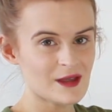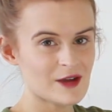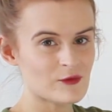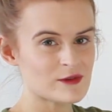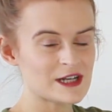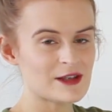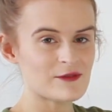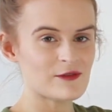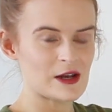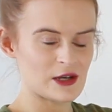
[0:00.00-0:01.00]
I've not really
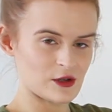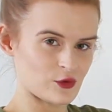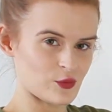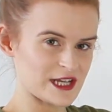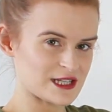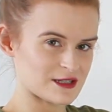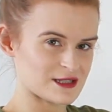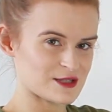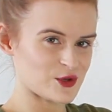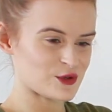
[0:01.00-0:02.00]
yet found a good way to
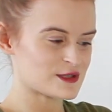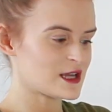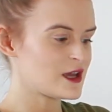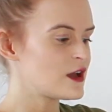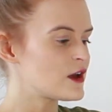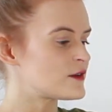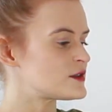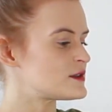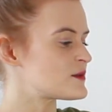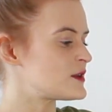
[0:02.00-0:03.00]
dispose of
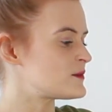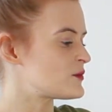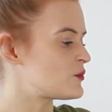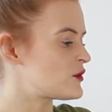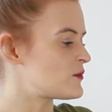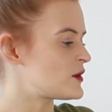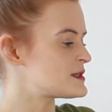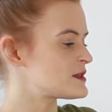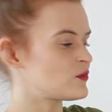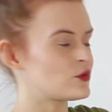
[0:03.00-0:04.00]
shoes when I'm done with them though,
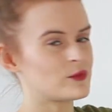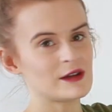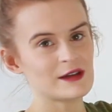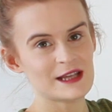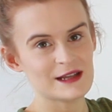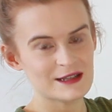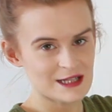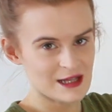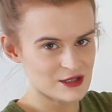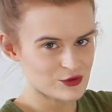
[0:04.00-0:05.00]
so I will be looking
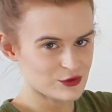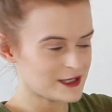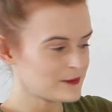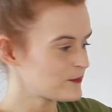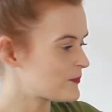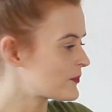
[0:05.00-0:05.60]
into that shortly.